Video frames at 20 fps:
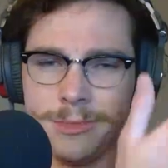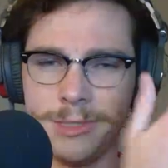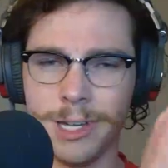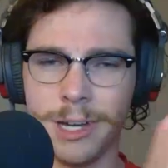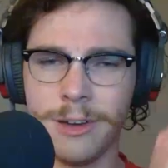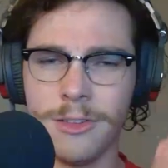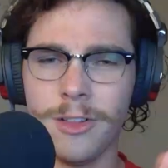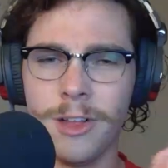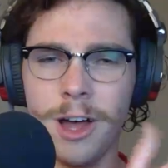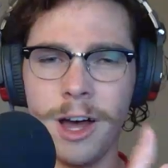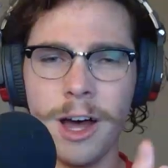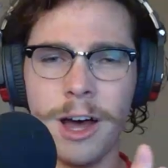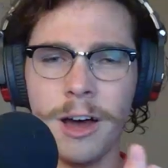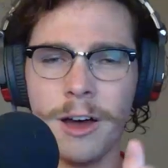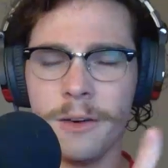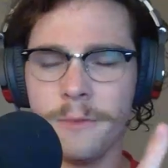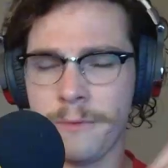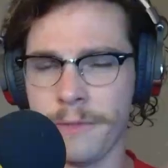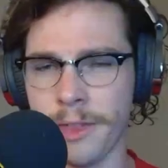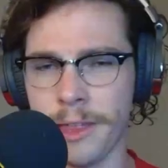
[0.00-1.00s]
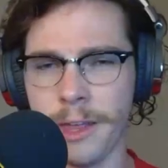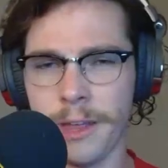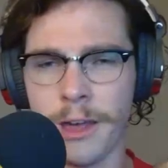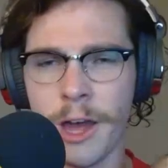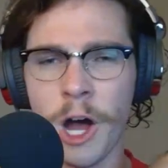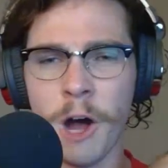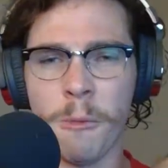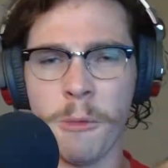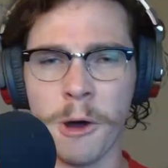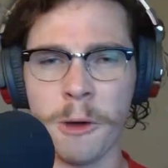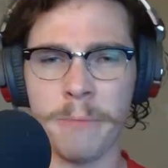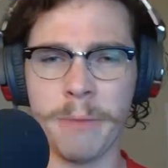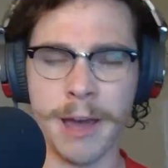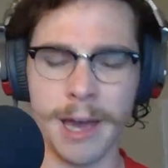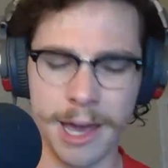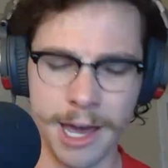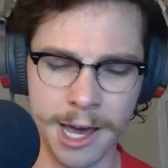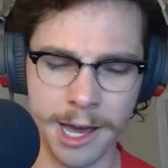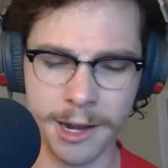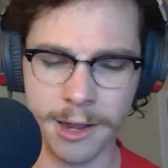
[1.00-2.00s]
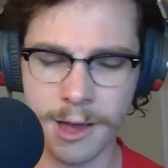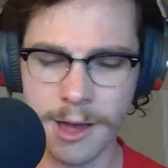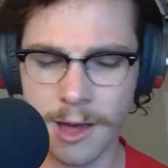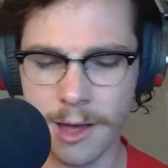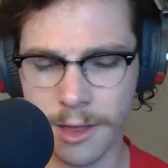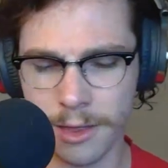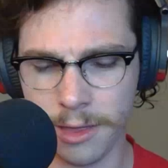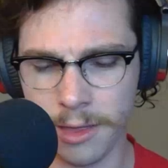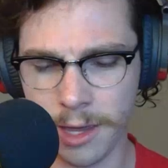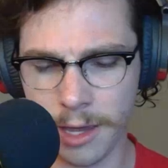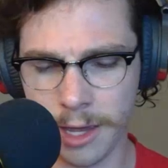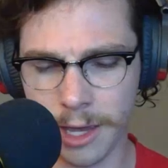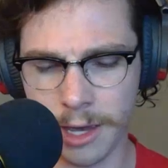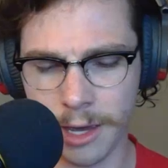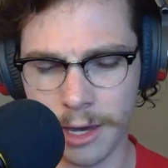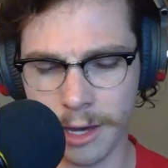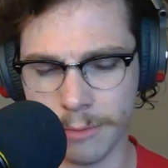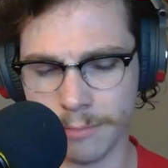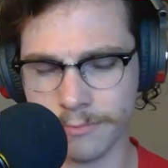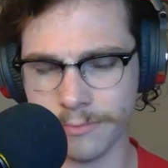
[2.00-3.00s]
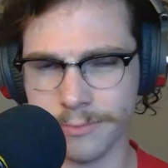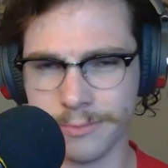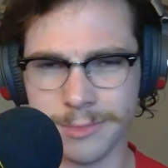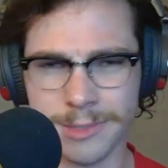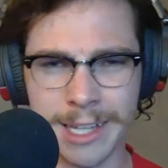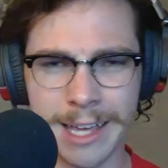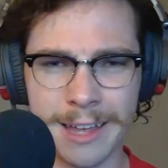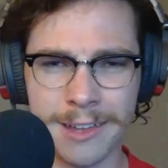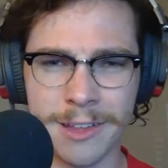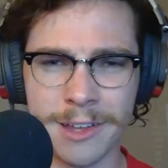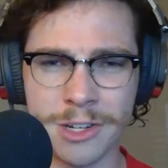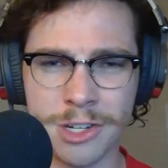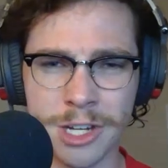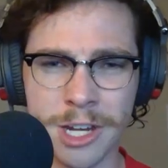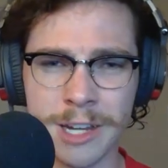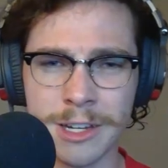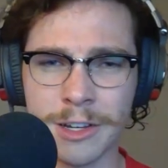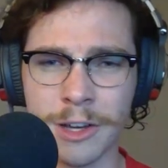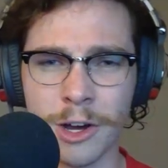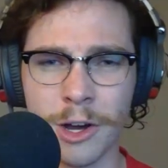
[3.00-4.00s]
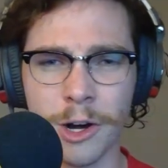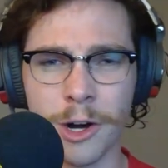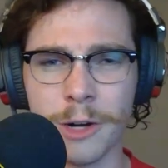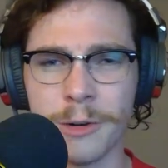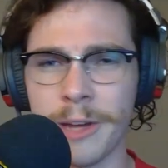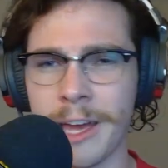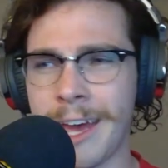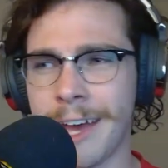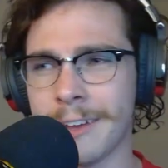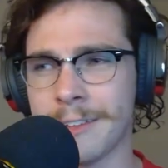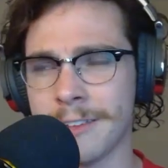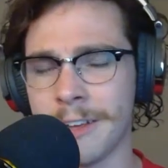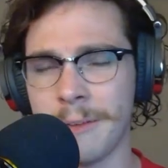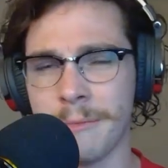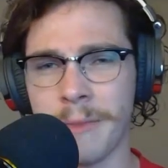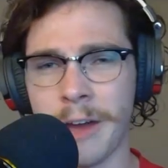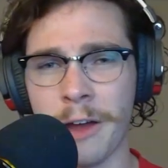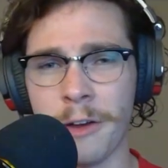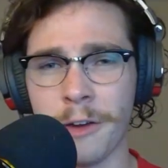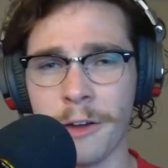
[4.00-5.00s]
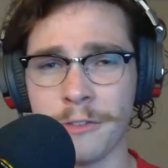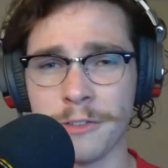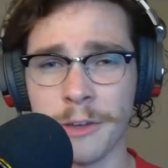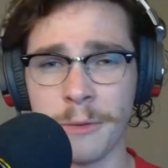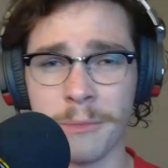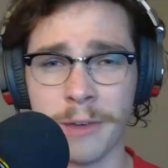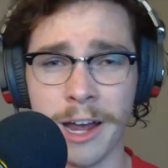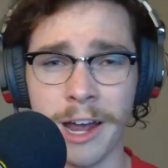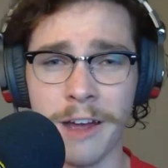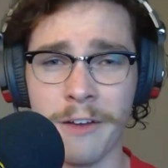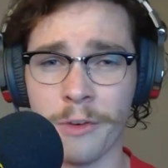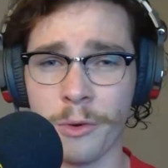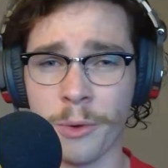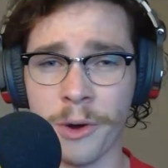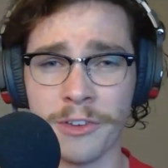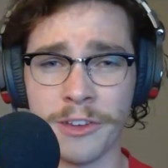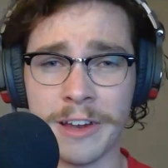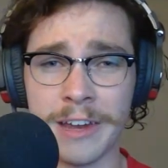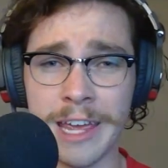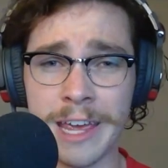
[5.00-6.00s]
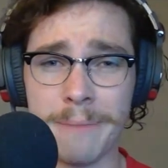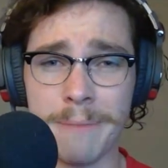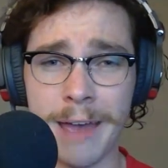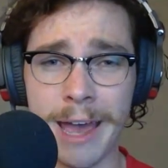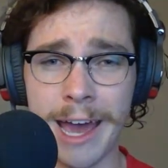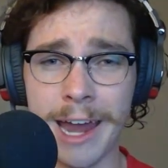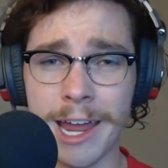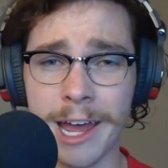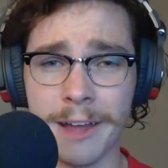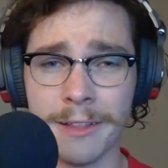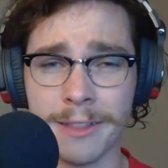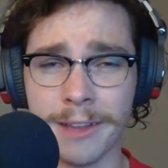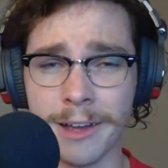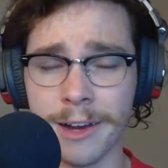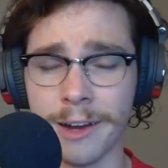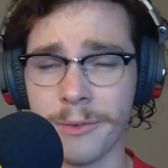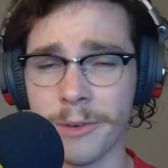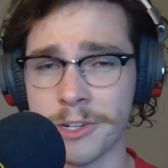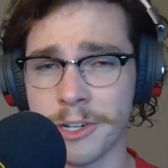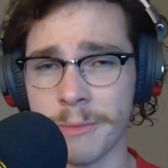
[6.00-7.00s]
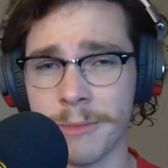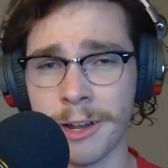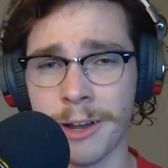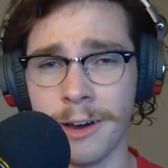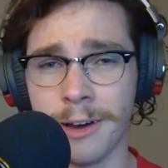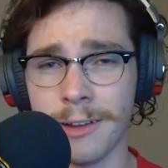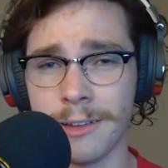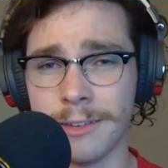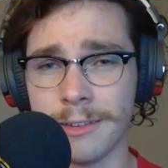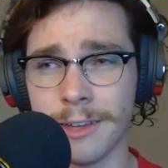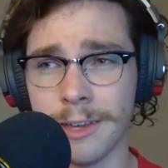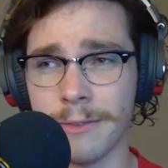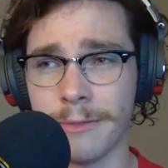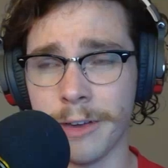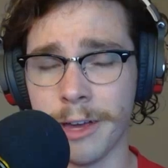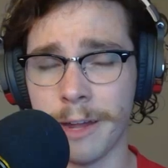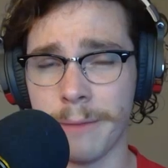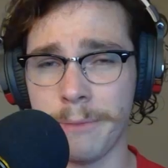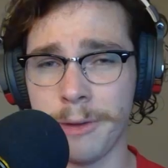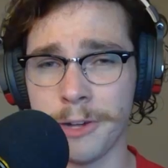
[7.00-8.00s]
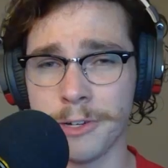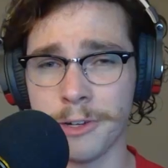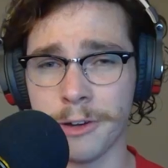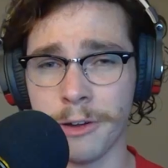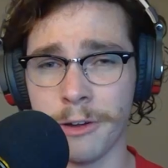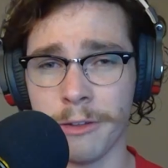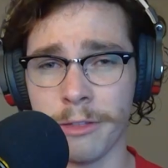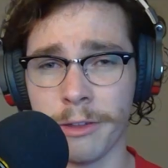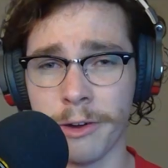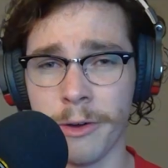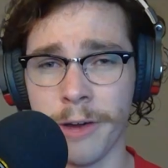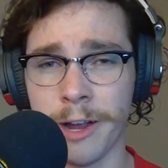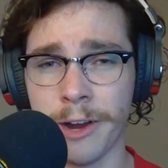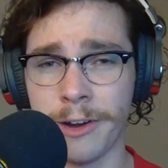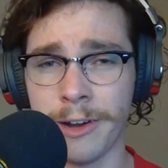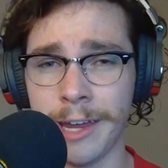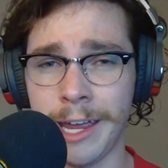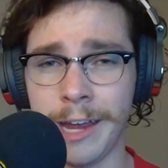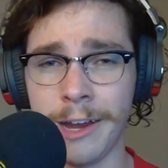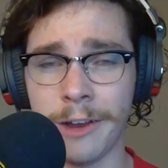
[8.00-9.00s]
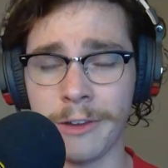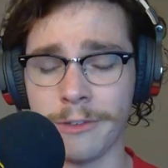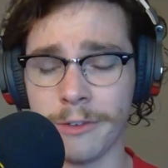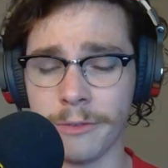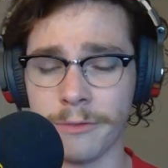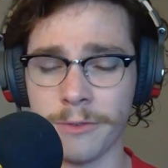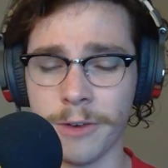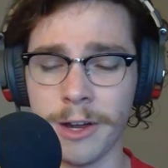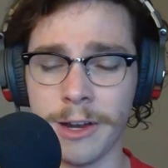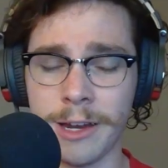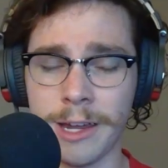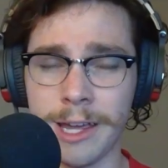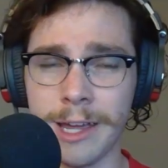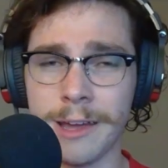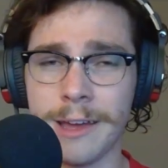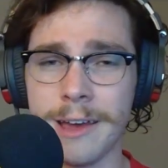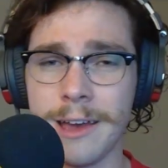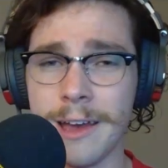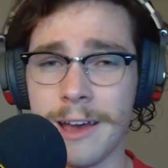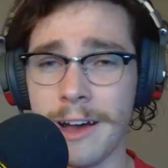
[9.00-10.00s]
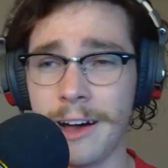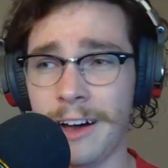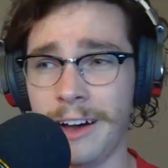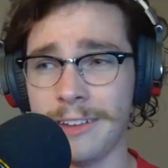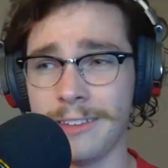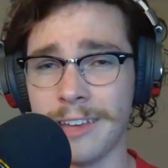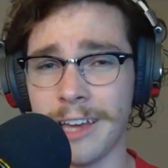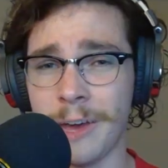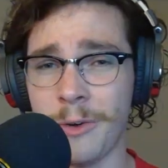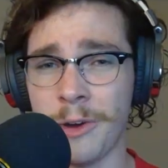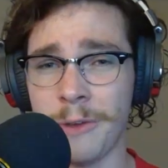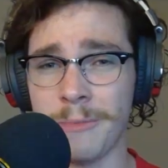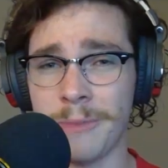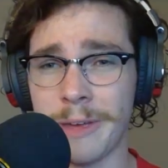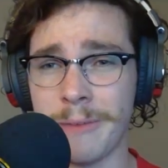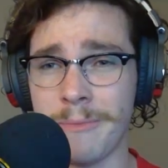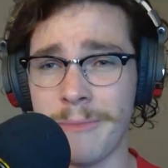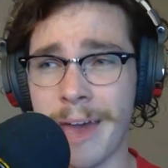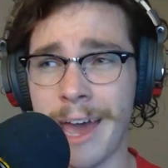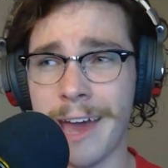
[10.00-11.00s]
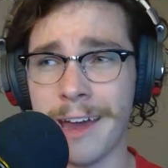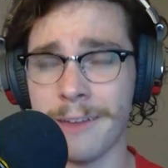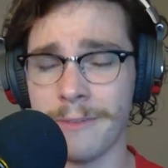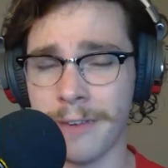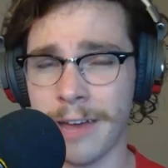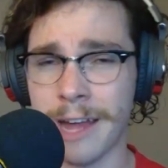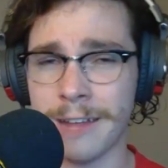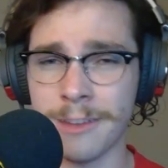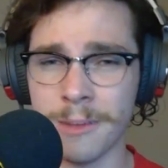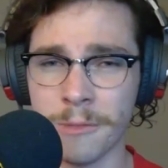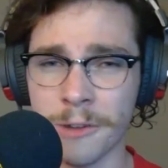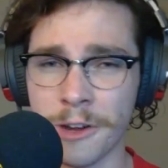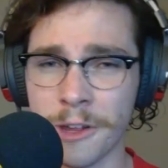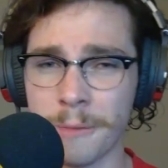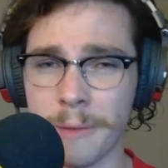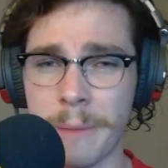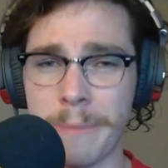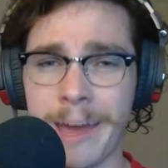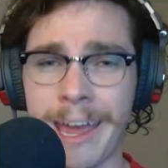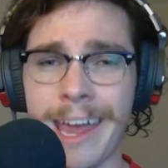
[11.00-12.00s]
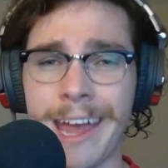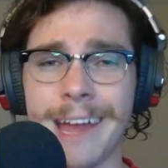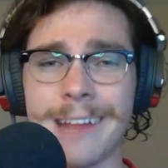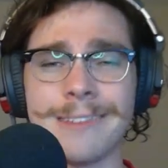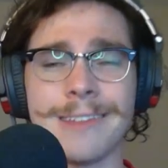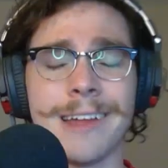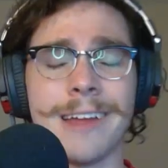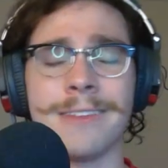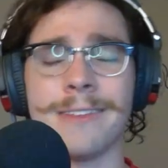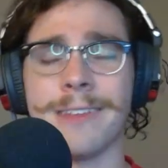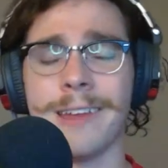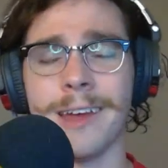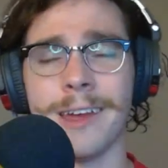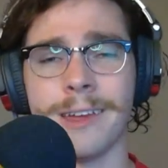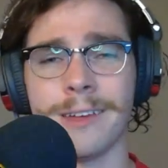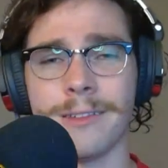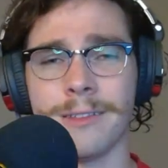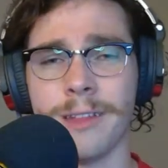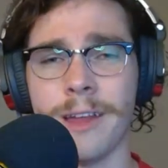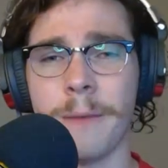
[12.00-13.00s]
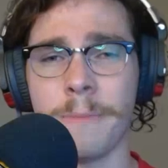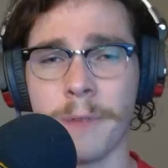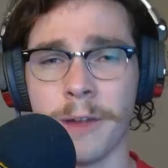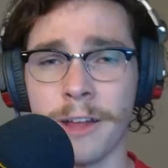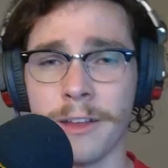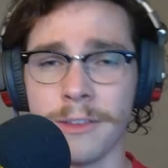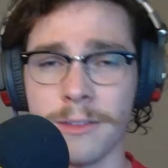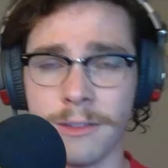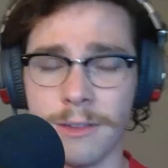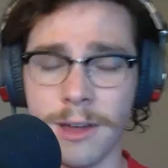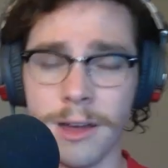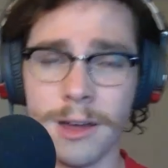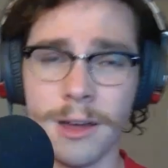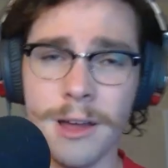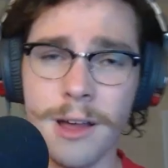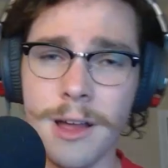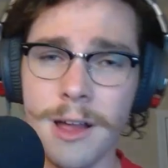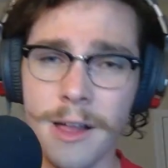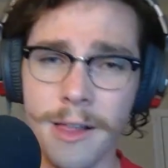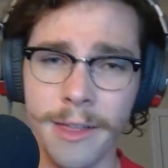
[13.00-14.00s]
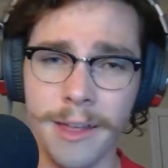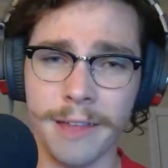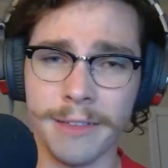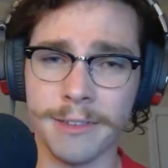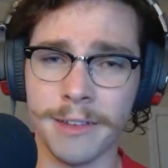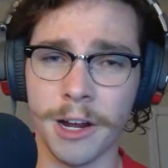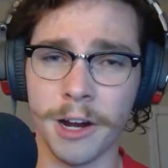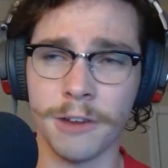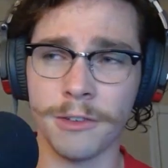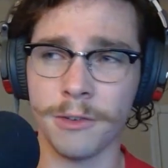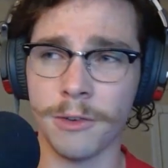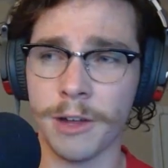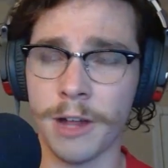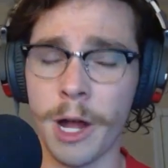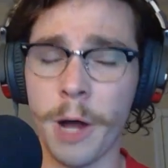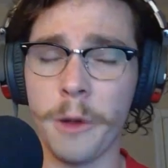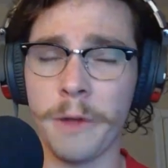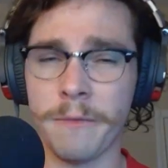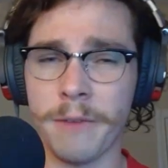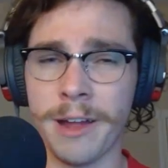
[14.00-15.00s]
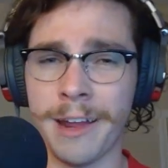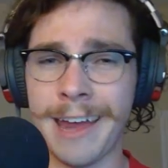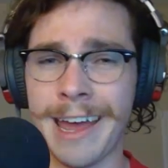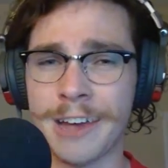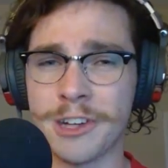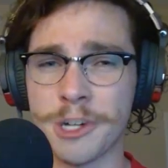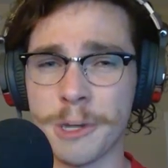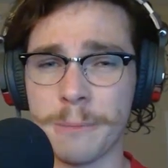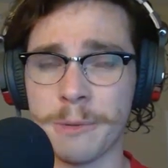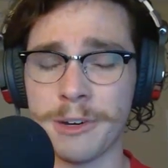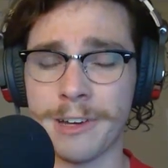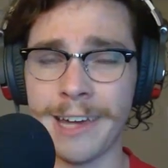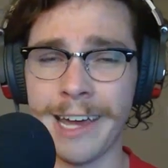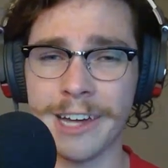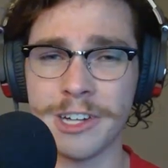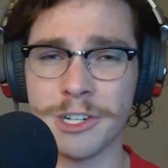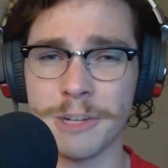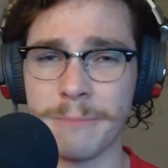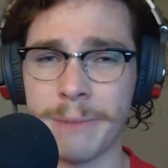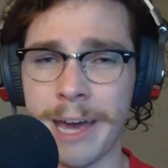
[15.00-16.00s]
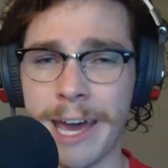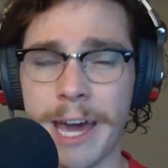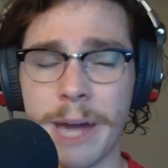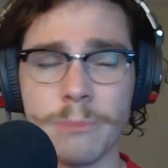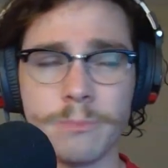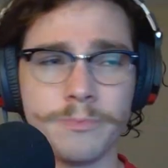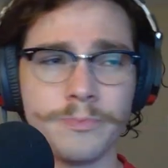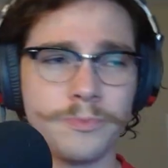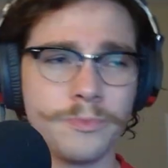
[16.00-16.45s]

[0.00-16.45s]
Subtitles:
glove, the elbow pad, the shin guard. Heck, some, I don't know if some guy ever wears a knee pad out there, which, I mean, honestly, if you got a pitcher going to throw at your knee and you hit your front knee, honestly, I wouldn't be mad if it had something underneath my pants that's like up against that's there so it can help an extra protection pad.